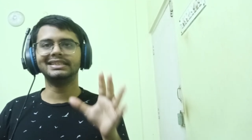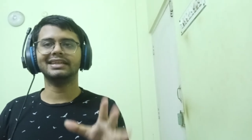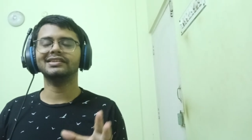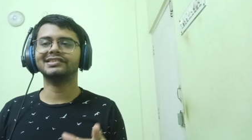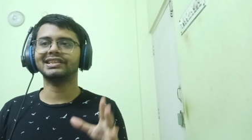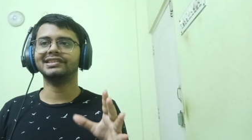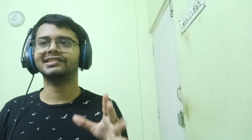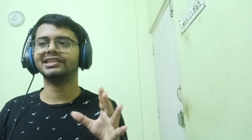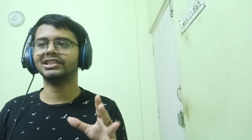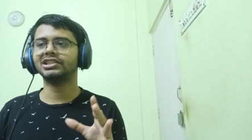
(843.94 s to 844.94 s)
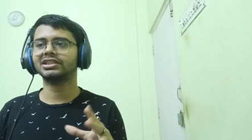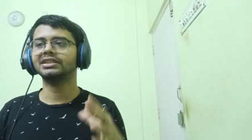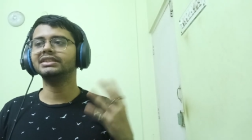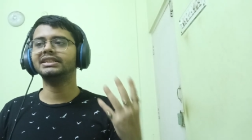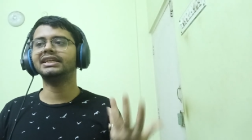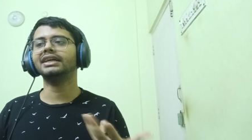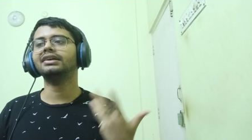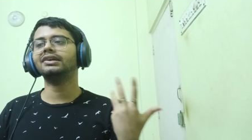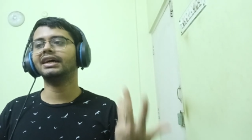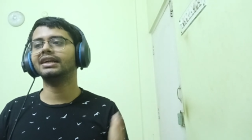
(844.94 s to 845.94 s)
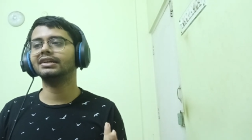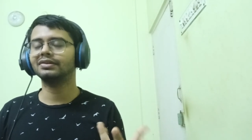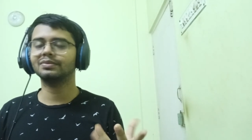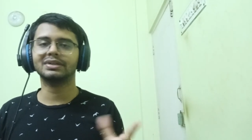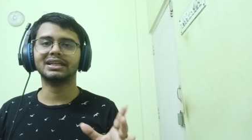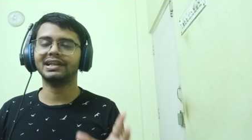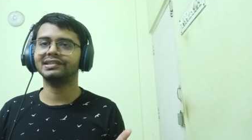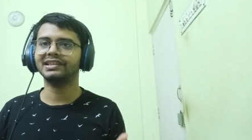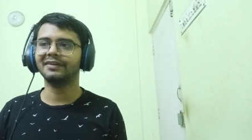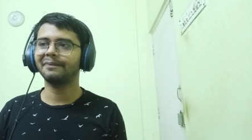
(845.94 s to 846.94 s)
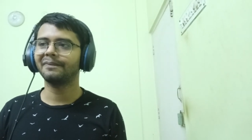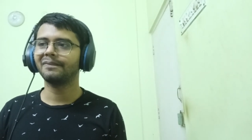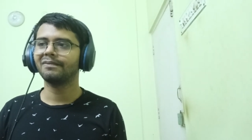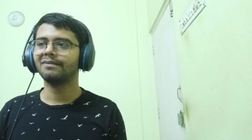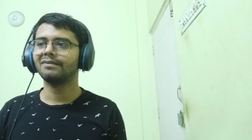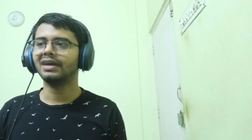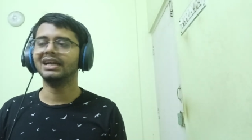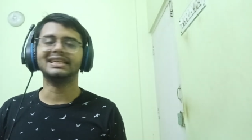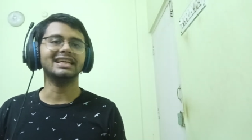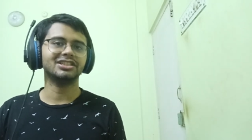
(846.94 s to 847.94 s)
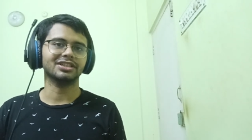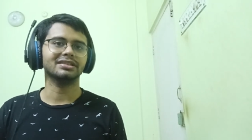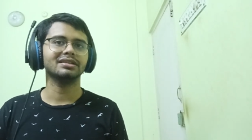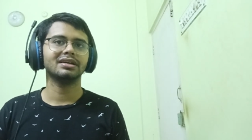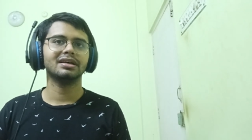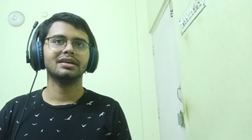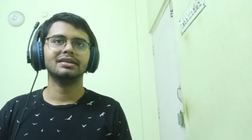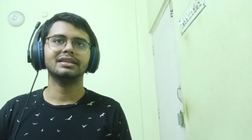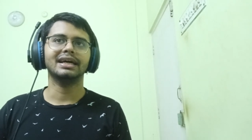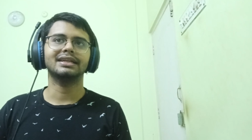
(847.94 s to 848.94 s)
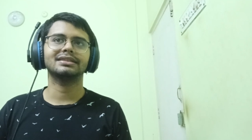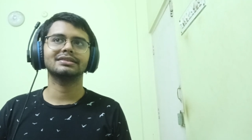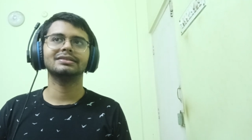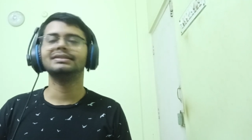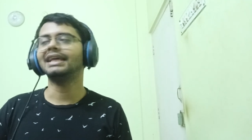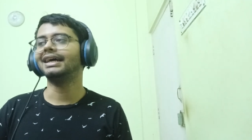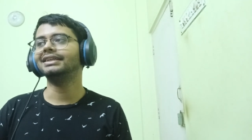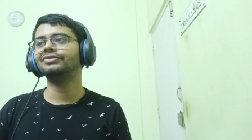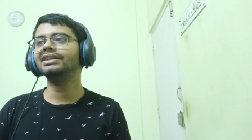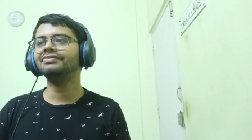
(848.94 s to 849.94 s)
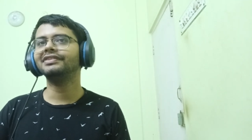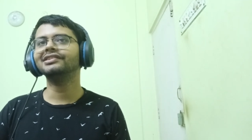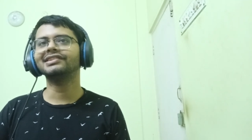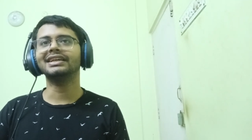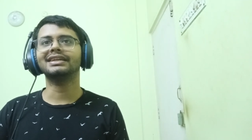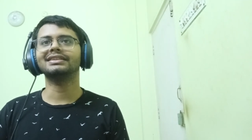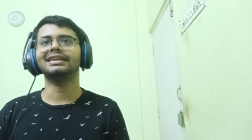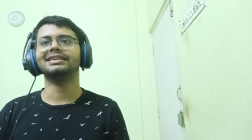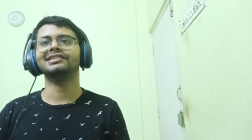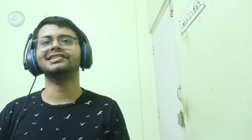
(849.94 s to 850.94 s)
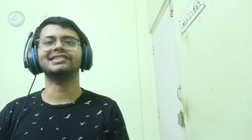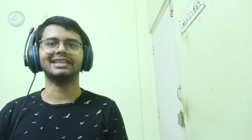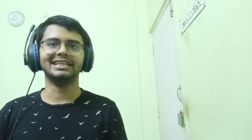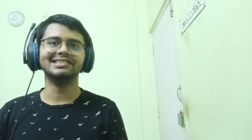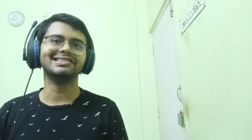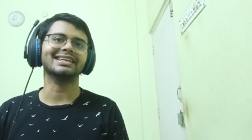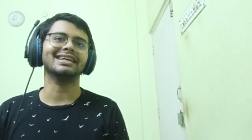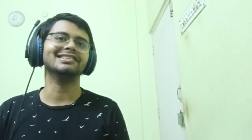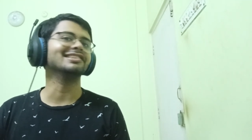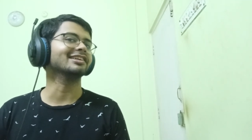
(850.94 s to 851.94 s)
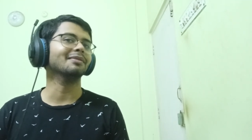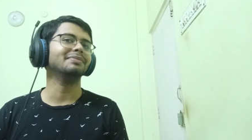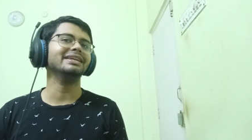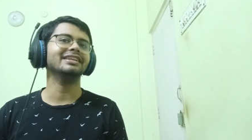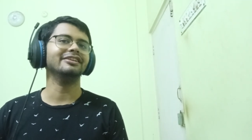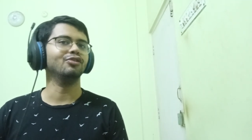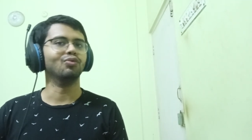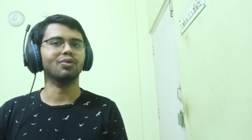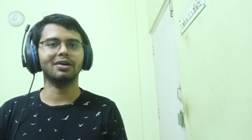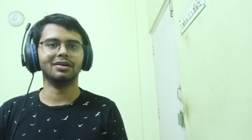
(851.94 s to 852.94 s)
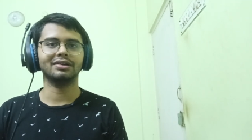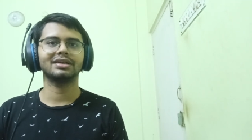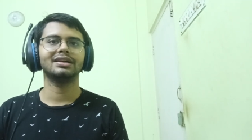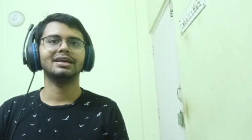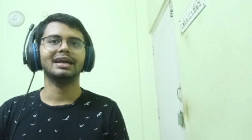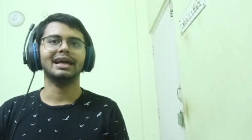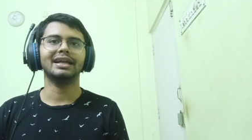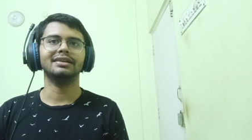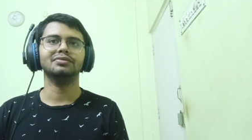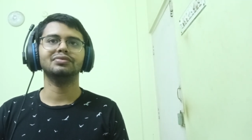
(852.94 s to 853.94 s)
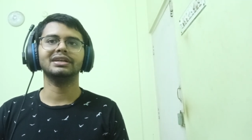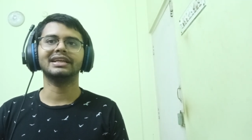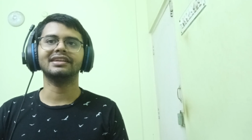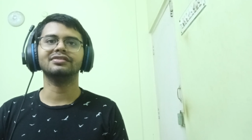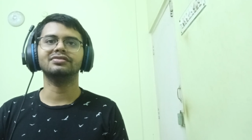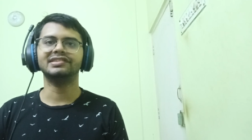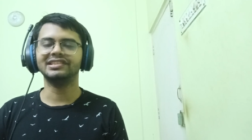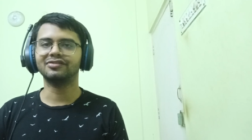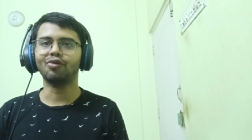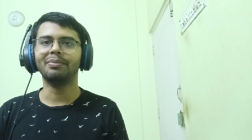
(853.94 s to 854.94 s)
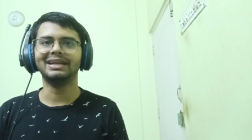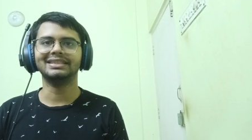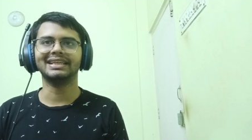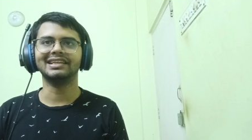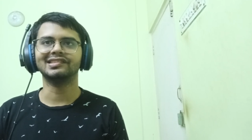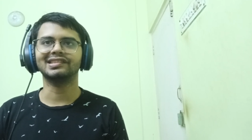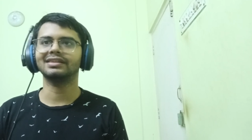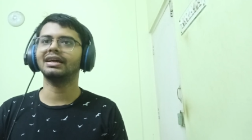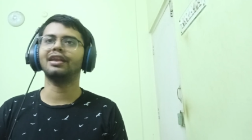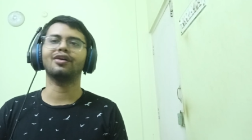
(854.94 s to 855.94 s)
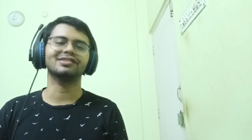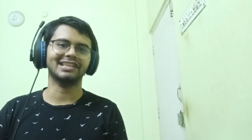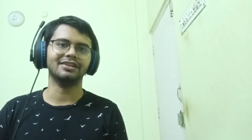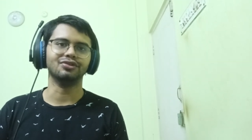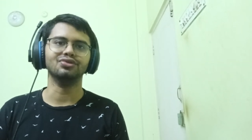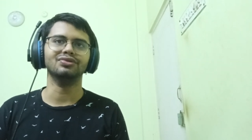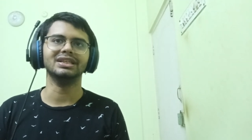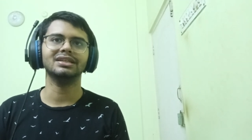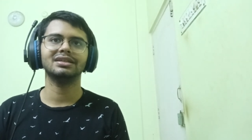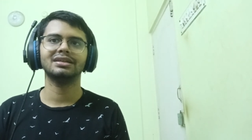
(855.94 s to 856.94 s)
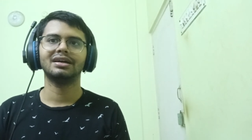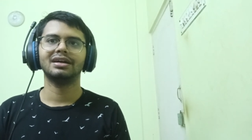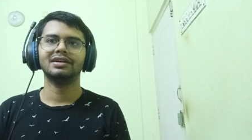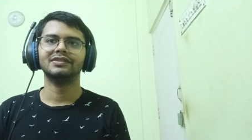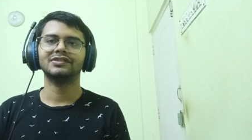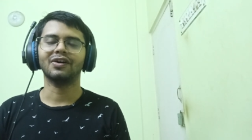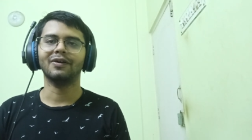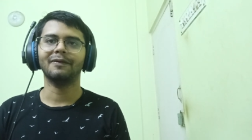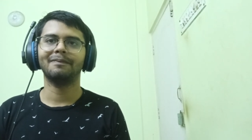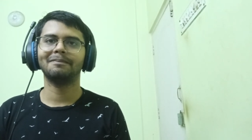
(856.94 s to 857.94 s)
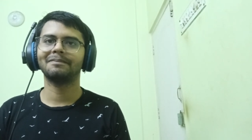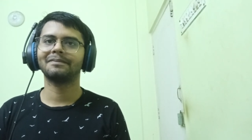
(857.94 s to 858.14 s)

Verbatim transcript: details and such care and what can i say attention that yeah it really feels like like this is an isekai this is a completely new world and we're getting to see so many things alongside rudy so